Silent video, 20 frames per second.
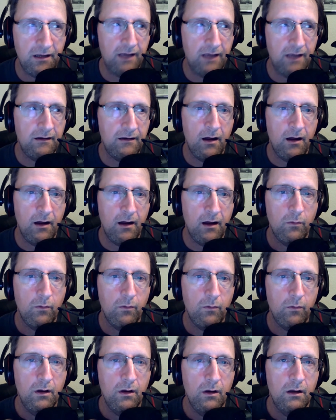I'll
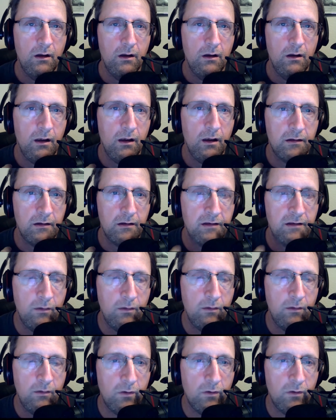see
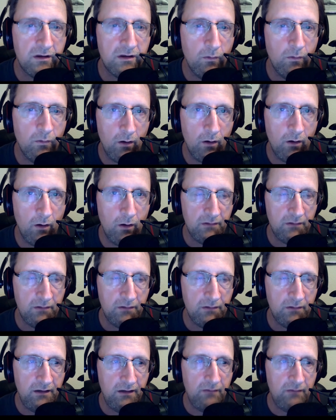what's going on
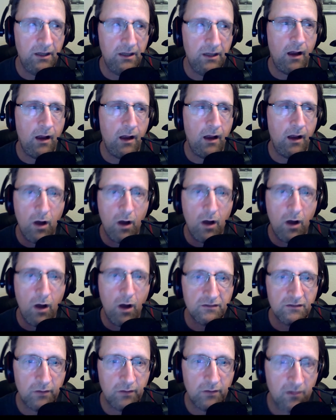TV. I'll watch what's
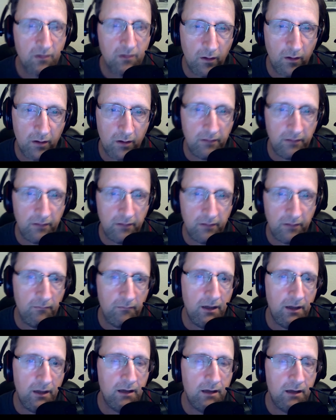going on
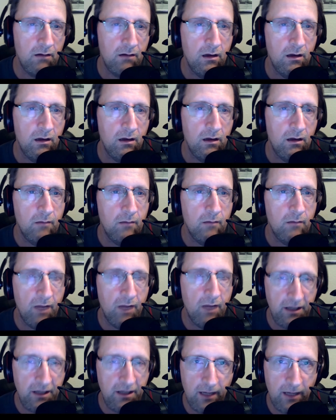in my
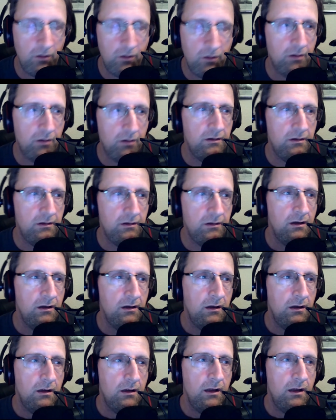neighborhood
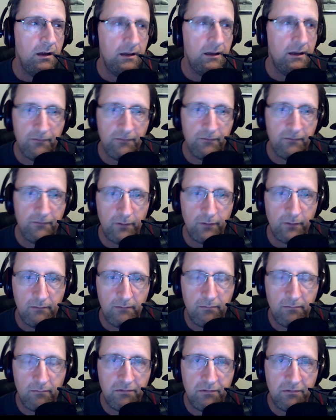and different
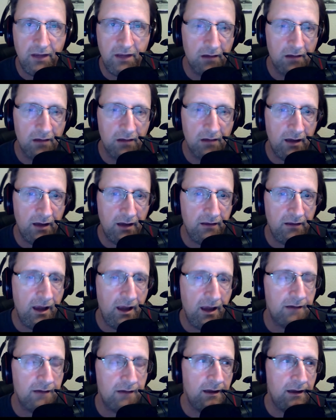things like that, and
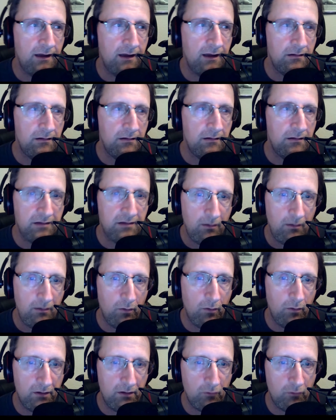I can see what
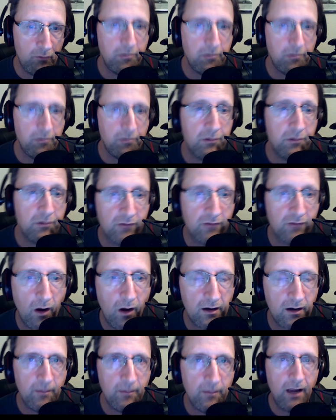groups are talking
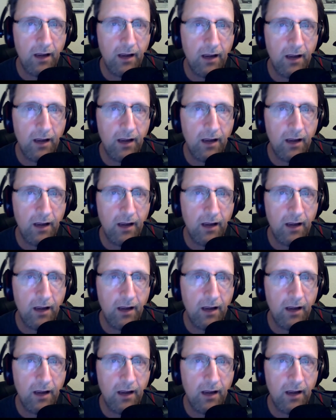about.